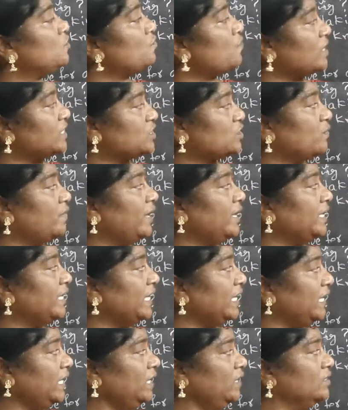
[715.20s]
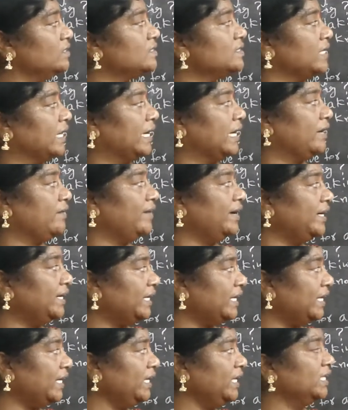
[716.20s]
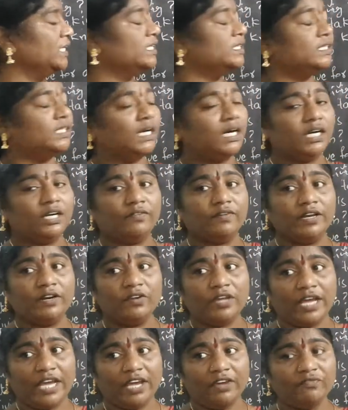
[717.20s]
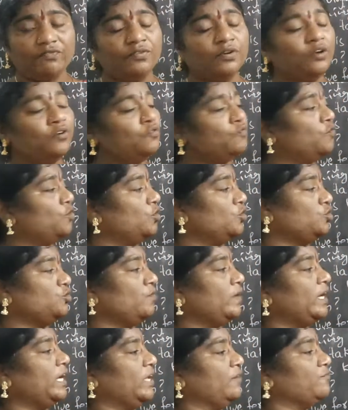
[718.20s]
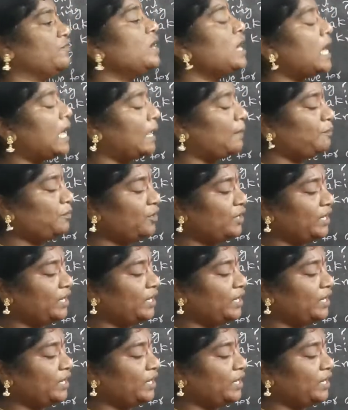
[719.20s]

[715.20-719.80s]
First one T, second one T, third one F, fourth one F. Up to